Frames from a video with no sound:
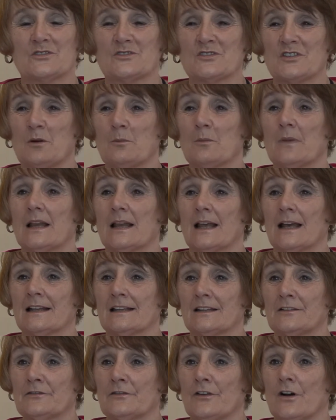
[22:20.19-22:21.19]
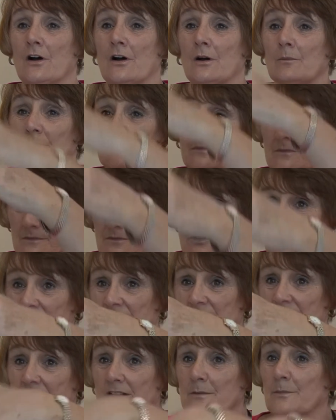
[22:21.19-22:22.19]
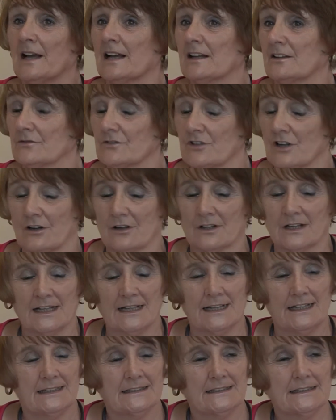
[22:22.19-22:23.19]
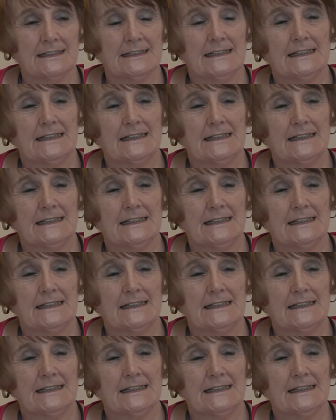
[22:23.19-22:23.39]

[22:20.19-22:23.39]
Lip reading: and Tom Meller had the farm just at the back of Dark Lane.